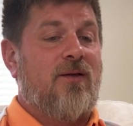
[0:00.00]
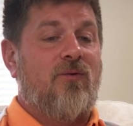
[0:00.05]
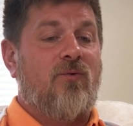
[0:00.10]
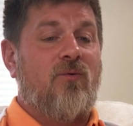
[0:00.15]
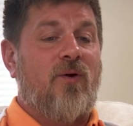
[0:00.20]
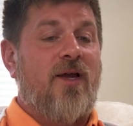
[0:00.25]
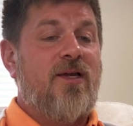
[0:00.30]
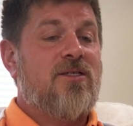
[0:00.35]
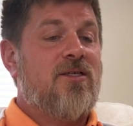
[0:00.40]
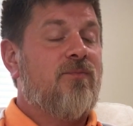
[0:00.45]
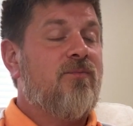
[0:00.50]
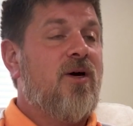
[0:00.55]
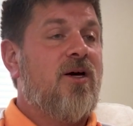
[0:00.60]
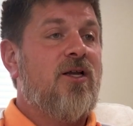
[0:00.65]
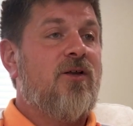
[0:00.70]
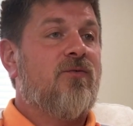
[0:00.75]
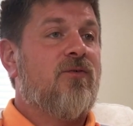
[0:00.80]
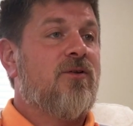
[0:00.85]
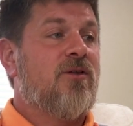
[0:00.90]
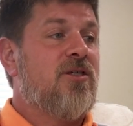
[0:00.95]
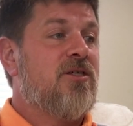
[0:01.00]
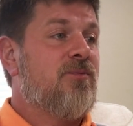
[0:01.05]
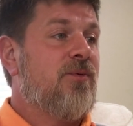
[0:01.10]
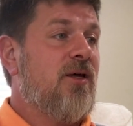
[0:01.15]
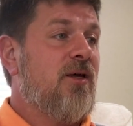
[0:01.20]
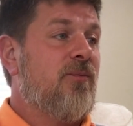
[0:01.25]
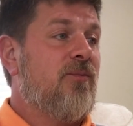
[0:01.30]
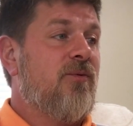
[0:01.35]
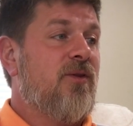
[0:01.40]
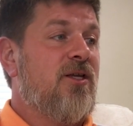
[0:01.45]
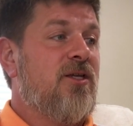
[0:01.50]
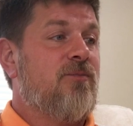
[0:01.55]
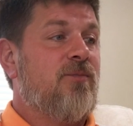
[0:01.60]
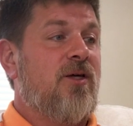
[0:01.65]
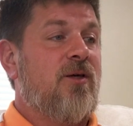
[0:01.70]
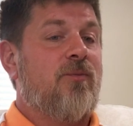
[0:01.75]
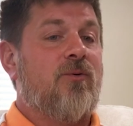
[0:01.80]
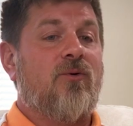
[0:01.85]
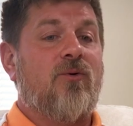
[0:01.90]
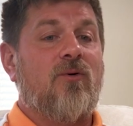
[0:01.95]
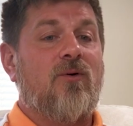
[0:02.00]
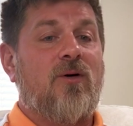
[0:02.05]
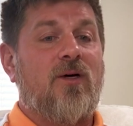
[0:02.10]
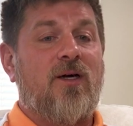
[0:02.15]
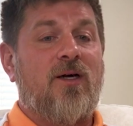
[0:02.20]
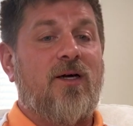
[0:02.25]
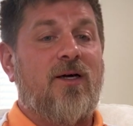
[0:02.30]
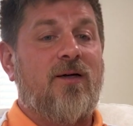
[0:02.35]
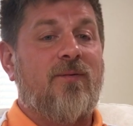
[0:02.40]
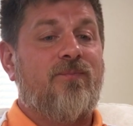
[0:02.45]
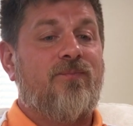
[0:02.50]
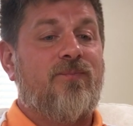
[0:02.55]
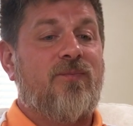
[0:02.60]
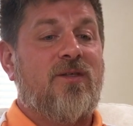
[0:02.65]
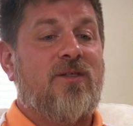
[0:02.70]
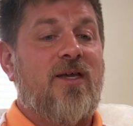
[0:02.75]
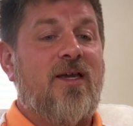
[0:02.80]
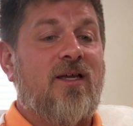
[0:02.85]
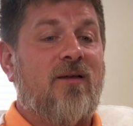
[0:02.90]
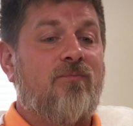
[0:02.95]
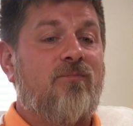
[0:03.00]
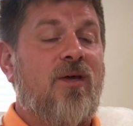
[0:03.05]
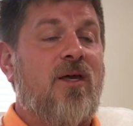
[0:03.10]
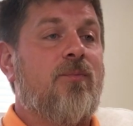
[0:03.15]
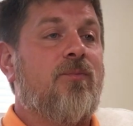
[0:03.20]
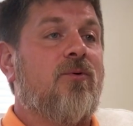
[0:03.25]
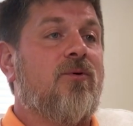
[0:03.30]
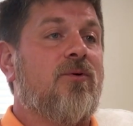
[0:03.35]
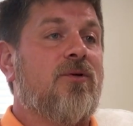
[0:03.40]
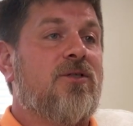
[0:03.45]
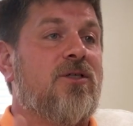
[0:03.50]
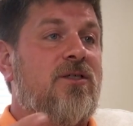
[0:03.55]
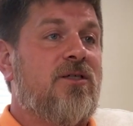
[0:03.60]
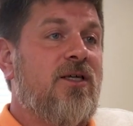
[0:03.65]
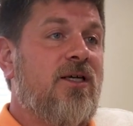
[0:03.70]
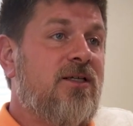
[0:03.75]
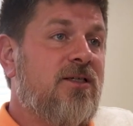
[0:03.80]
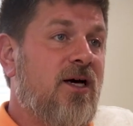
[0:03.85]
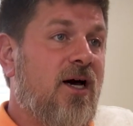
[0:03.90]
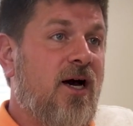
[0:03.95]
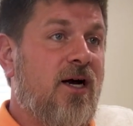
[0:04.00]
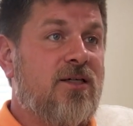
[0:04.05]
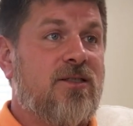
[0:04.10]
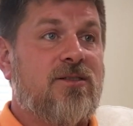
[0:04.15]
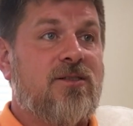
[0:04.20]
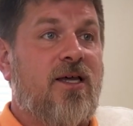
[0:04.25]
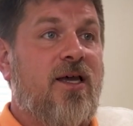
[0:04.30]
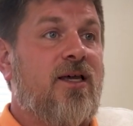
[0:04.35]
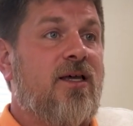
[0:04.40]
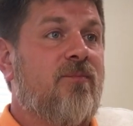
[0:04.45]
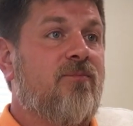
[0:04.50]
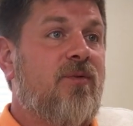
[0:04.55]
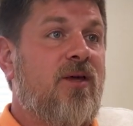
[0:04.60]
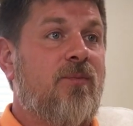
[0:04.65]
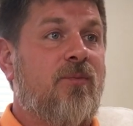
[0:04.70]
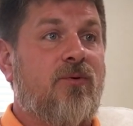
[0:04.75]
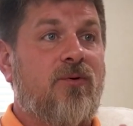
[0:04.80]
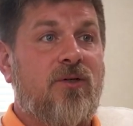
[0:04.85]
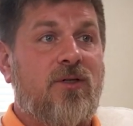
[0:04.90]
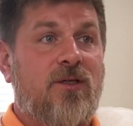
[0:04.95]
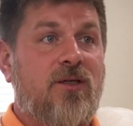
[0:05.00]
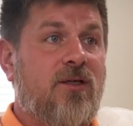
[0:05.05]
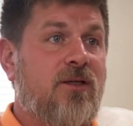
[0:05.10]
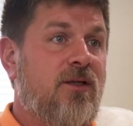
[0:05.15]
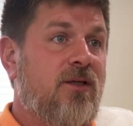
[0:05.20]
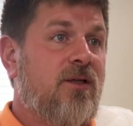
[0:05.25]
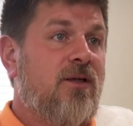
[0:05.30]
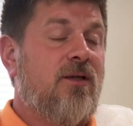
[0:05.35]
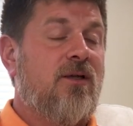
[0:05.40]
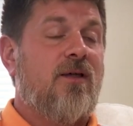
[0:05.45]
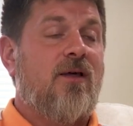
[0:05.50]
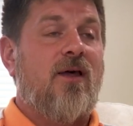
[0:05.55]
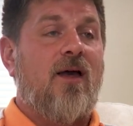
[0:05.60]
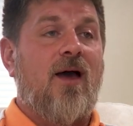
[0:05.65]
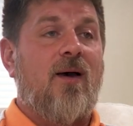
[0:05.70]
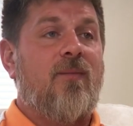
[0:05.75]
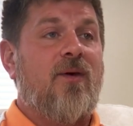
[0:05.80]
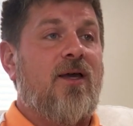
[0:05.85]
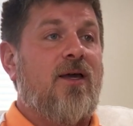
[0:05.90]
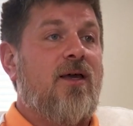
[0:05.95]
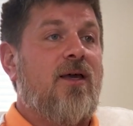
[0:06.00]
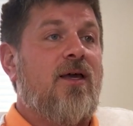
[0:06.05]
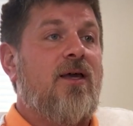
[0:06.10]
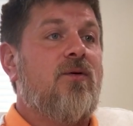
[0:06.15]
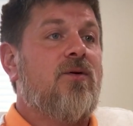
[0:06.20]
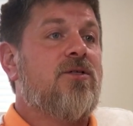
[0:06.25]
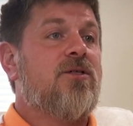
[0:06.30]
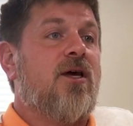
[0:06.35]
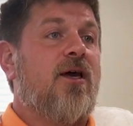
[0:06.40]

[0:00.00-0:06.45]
raising money for these people, taking people to detox, taking people to, I mean, he was